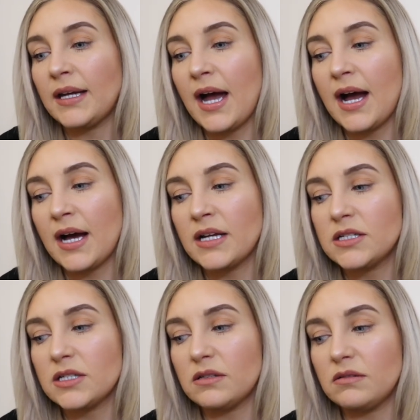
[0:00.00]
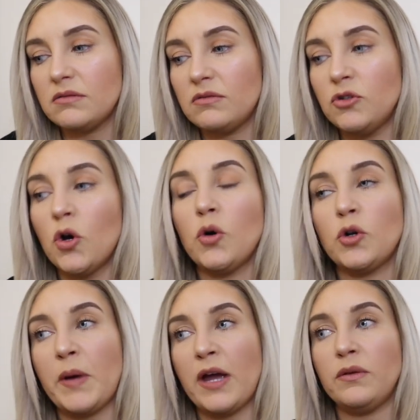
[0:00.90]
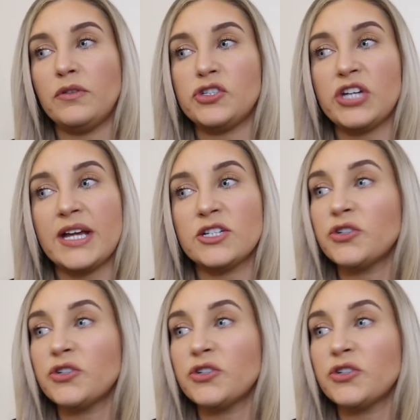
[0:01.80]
had known about the Jade